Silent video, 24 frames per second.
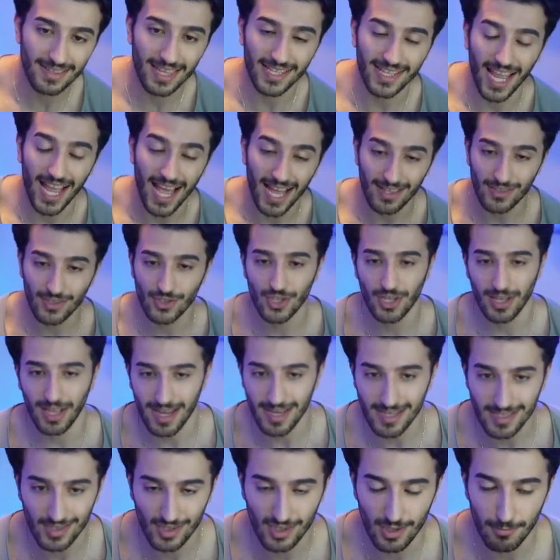that Ange
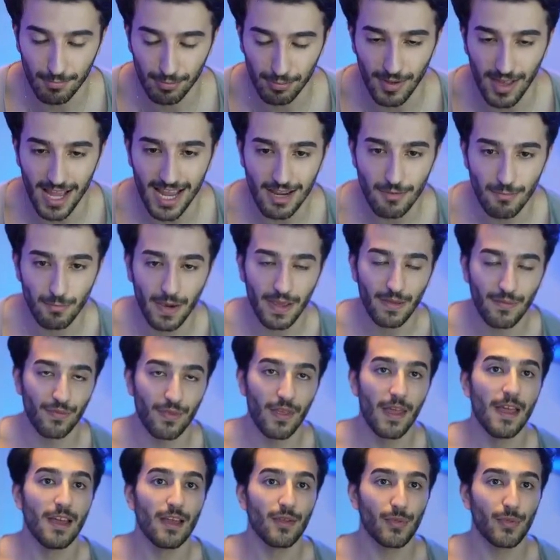likes to play with,